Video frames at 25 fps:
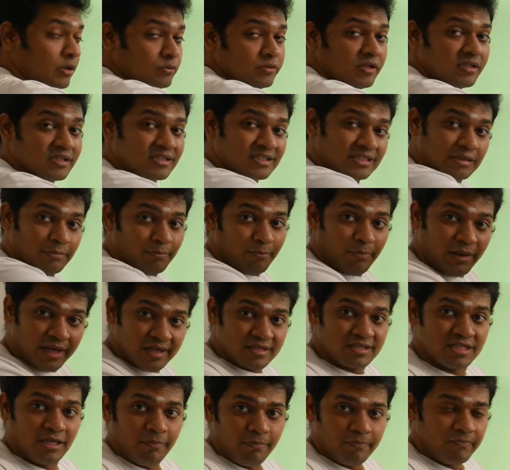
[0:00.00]
this step by
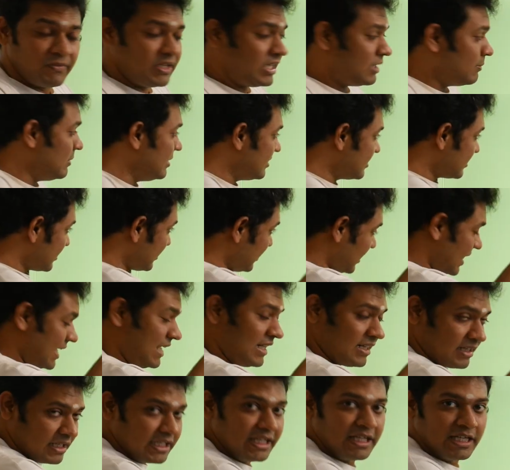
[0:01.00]
step. It will be
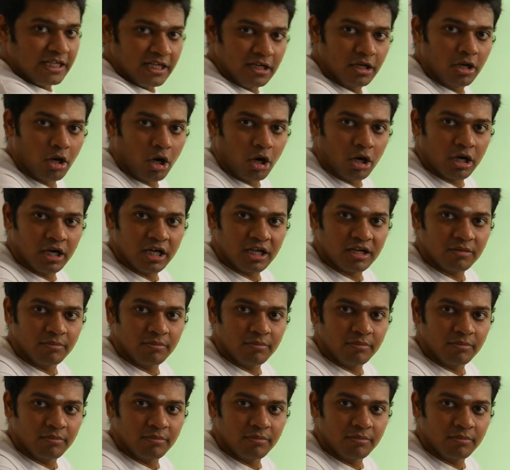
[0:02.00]
slightly longer